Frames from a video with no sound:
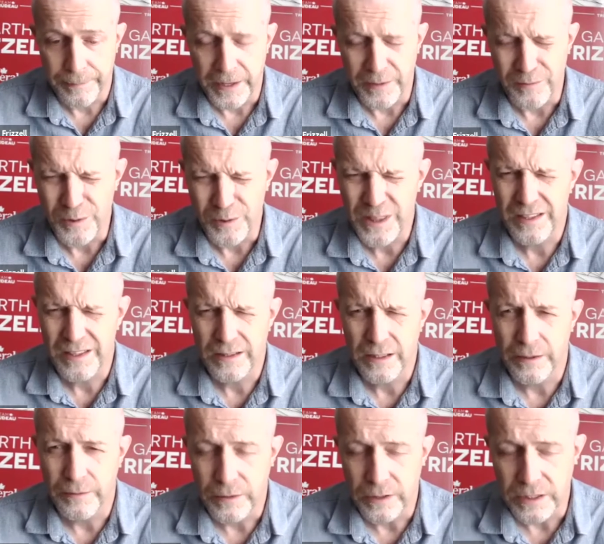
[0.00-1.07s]
And one thing that I
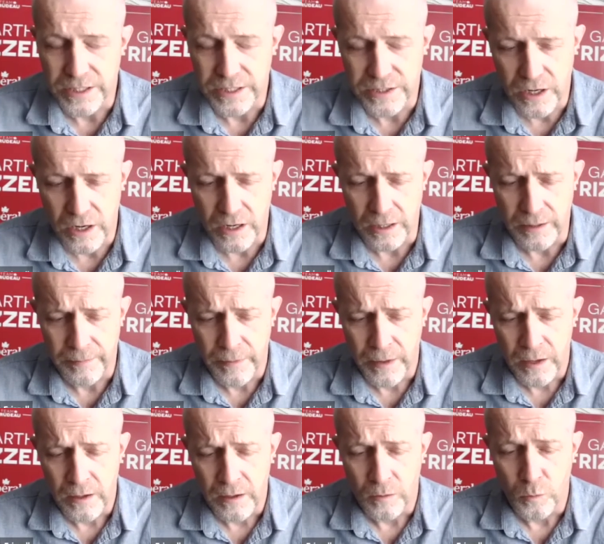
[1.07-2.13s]
really saw
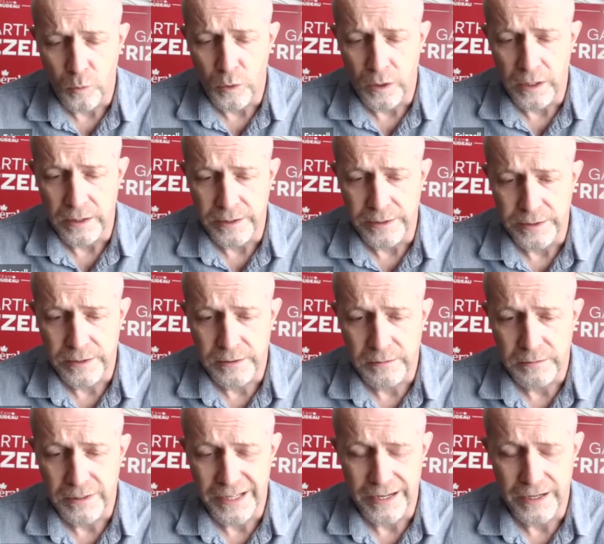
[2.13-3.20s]

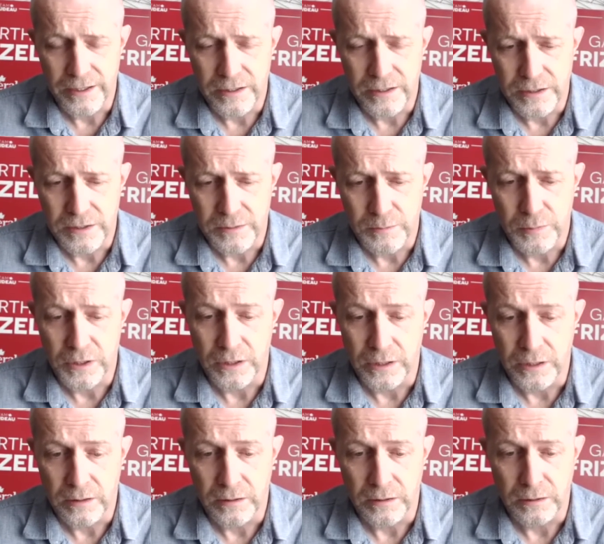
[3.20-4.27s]
was Canada's
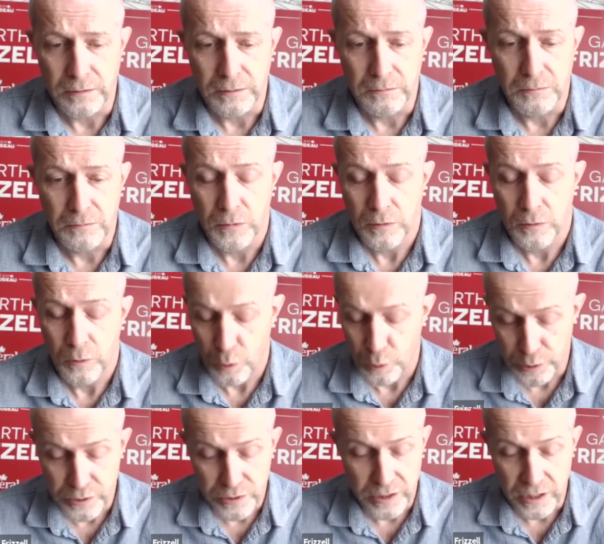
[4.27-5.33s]
political
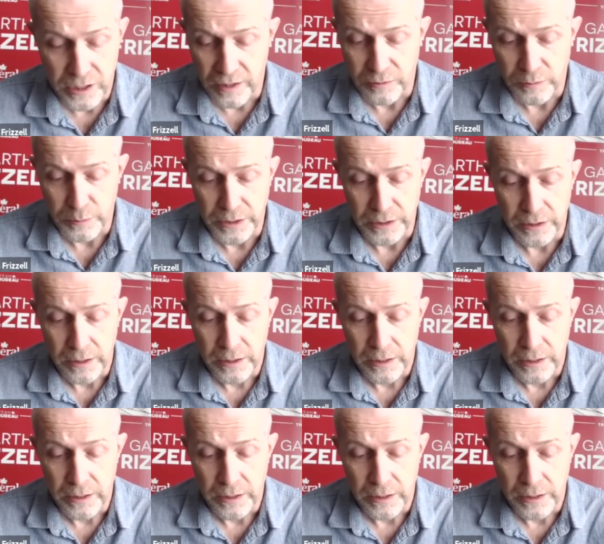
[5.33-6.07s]
orders of government